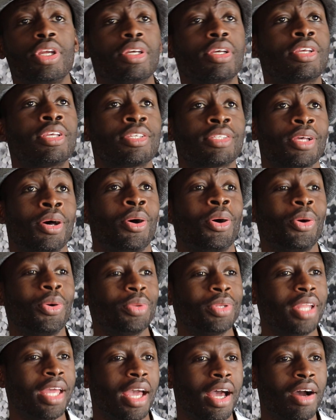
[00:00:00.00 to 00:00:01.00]
years
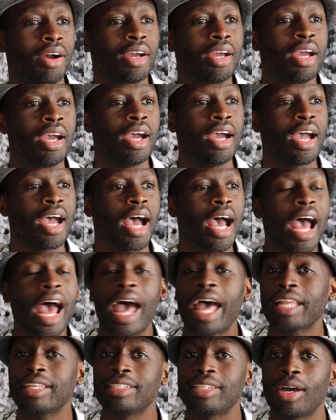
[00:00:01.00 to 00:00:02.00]
old now,
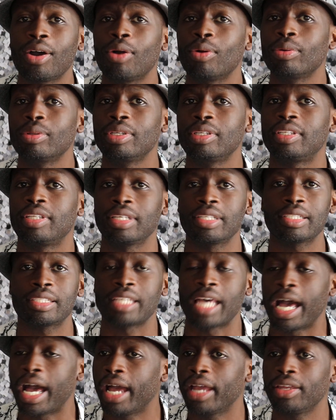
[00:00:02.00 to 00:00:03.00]
I don't
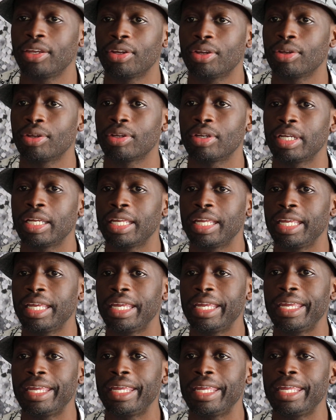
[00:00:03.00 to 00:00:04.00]
desire
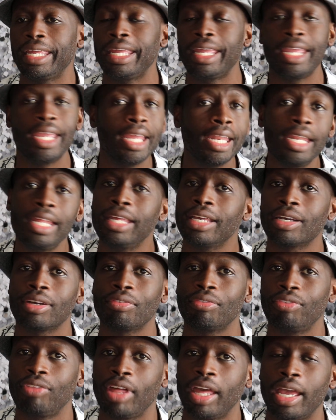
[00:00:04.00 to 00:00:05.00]
any
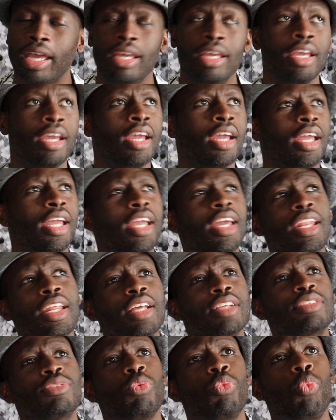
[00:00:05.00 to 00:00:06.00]
of that. And
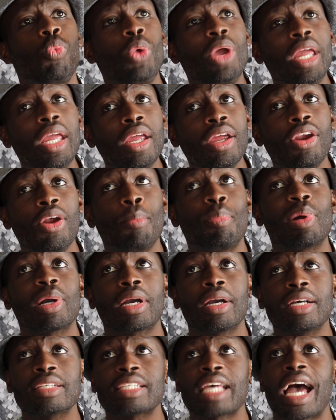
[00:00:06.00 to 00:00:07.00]
it's weird
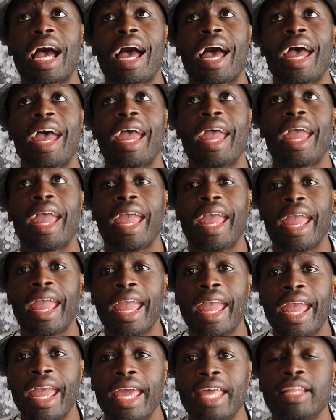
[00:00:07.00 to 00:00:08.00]
because I
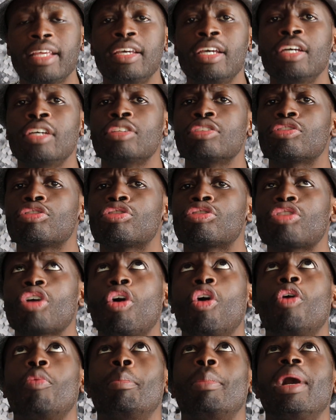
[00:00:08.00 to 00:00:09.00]
had
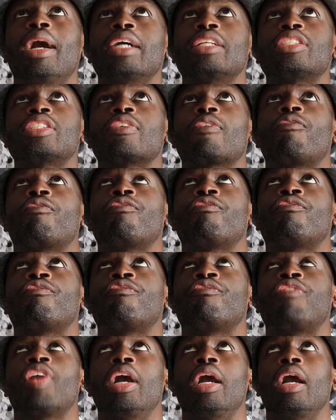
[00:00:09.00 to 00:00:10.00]
so much
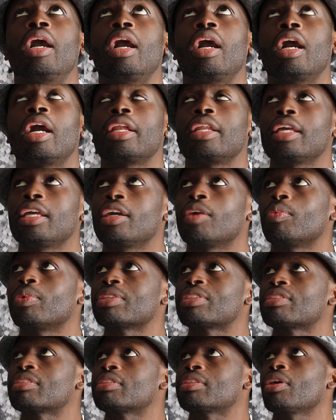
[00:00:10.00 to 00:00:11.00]
fun. It
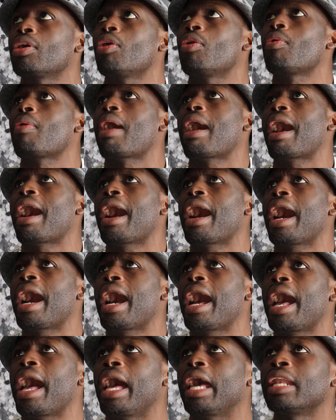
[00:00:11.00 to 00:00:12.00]
was so
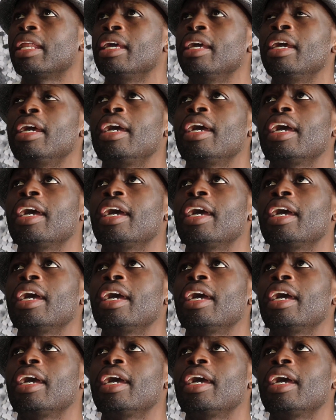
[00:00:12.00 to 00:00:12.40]
hot